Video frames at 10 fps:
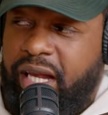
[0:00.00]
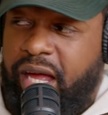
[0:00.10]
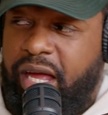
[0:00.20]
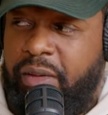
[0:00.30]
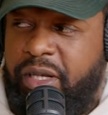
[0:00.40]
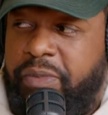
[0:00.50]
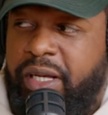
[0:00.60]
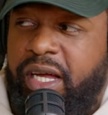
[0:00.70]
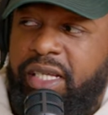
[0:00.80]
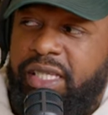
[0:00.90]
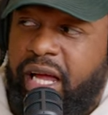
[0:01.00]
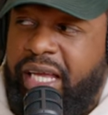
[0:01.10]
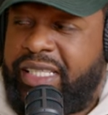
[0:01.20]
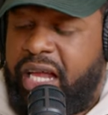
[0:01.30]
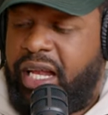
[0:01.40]
name is because like
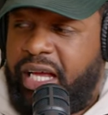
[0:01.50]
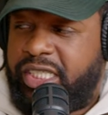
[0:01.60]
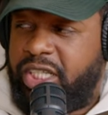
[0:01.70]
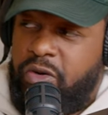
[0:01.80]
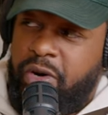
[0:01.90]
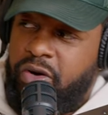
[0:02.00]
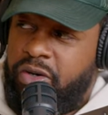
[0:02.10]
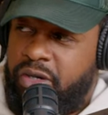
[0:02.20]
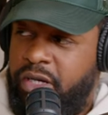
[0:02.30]
it's kind of like slow mo.